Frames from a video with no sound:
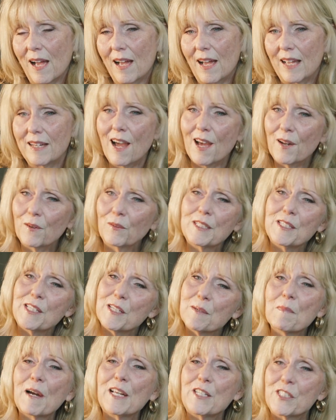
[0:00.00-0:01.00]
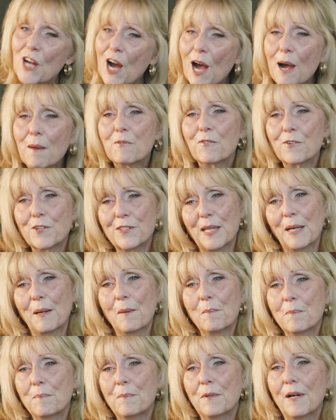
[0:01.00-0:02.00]
I not only did my job for
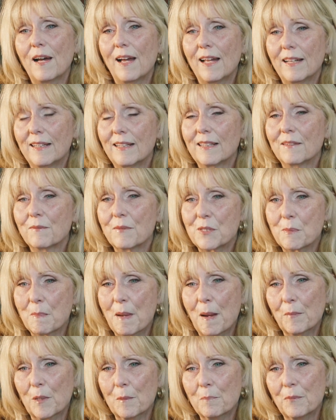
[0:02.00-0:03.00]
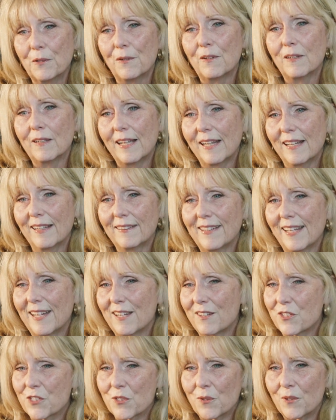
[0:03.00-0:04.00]
them, but it was memorable and they
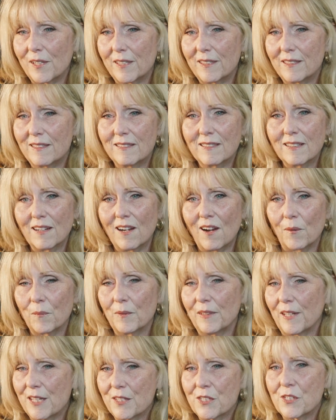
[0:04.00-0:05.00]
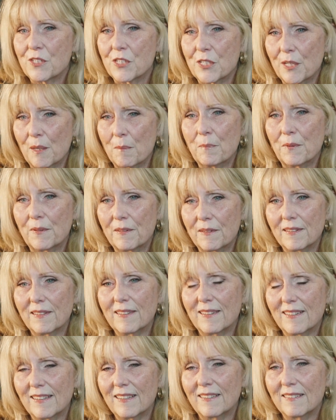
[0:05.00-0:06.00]
enjoyed our relationship,
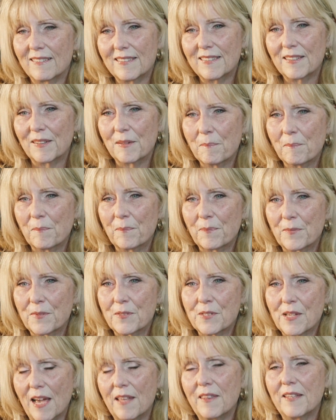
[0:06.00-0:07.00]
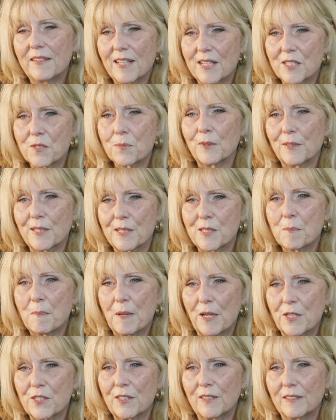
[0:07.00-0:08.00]
and I think that's really
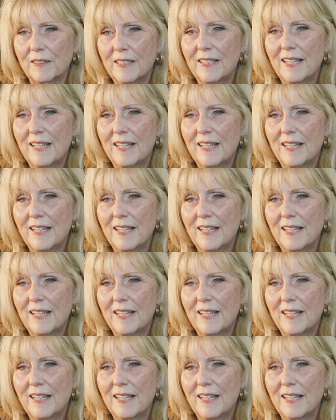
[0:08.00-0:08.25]
special.